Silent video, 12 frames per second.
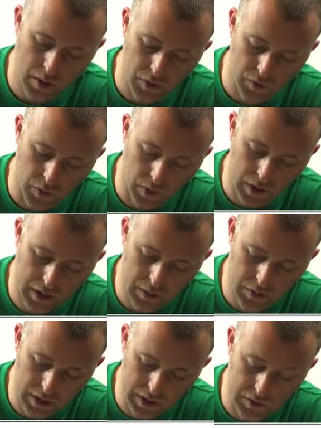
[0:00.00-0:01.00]
Before I
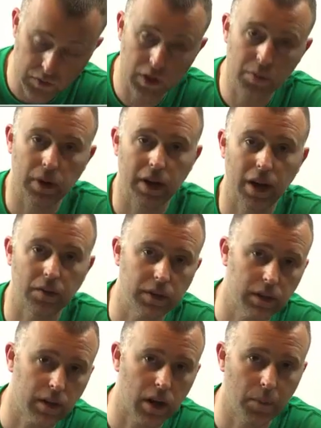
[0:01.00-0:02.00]
keep change flip, I have to
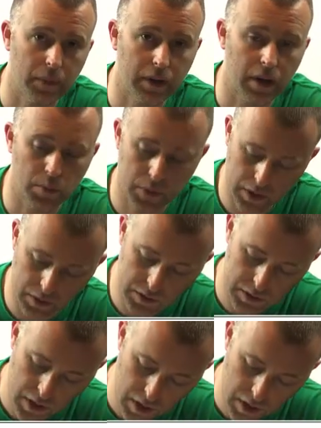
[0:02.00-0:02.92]
get common denominators.